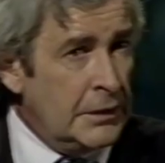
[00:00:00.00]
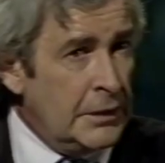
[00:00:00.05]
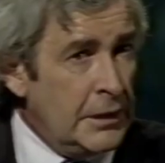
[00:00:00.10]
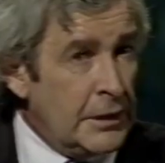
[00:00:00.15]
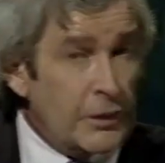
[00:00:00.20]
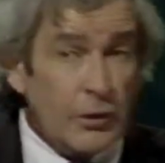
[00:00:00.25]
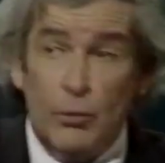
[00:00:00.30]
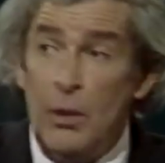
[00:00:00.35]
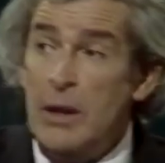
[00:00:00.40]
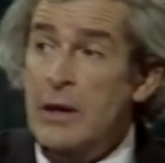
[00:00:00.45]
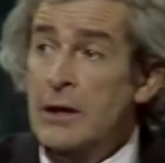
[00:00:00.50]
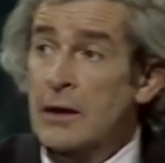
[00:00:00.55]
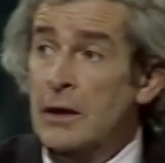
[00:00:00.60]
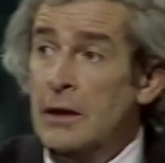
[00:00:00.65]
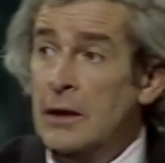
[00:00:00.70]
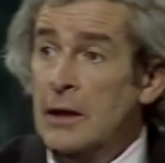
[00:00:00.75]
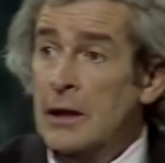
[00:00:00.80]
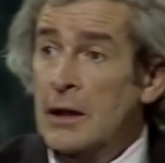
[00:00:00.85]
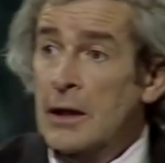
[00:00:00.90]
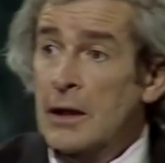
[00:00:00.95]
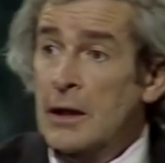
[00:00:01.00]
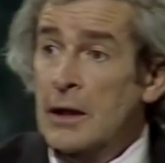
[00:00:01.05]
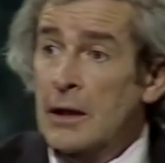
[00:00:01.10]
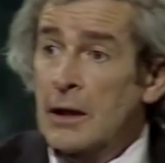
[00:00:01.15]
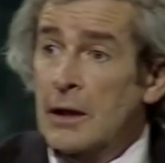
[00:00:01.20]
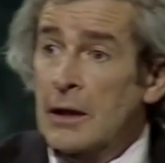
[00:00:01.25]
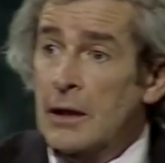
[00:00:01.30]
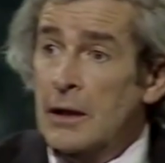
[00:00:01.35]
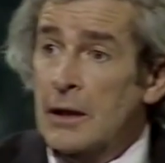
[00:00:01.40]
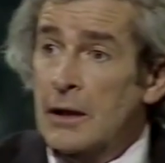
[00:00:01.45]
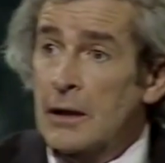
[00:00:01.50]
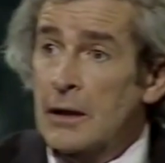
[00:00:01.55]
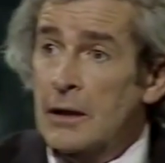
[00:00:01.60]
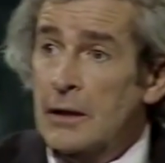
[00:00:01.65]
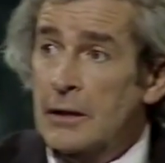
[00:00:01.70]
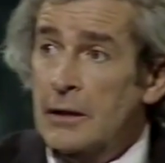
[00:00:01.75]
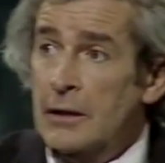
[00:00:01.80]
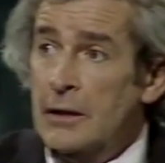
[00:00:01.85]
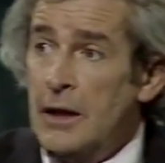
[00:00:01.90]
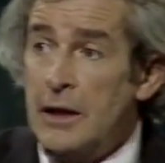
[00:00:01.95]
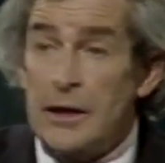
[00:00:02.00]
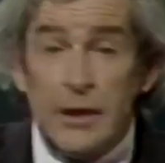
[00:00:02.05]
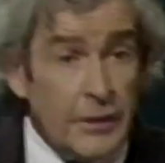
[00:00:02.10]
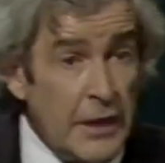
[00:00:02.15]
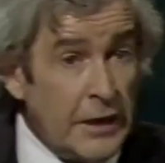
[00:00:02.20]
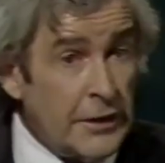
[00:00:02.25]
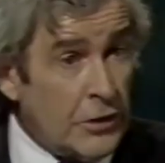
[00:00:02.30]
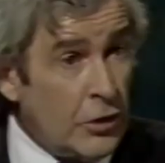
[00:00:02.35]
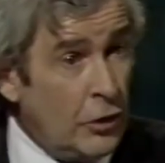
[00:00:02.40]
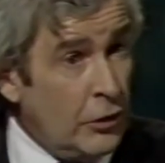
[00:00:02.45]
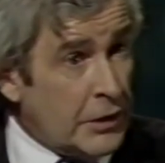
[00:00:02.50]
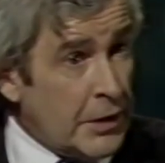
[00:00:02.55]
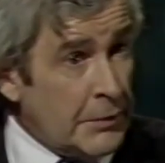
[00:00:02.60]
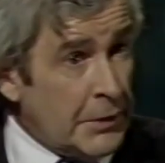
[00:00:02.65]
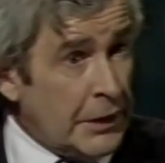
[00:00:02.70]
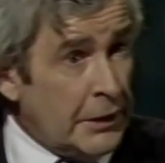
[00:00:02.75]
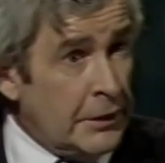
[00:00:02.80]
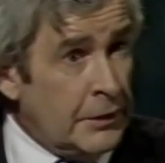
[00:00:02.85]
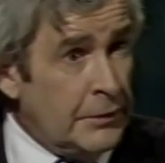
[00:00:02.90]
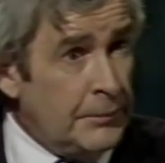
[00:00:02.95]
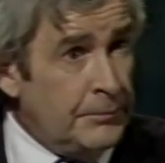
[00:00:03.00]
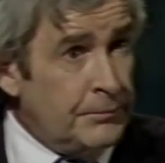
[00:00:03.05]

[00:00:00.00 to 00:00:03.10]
They go, what? I've got another call coming in.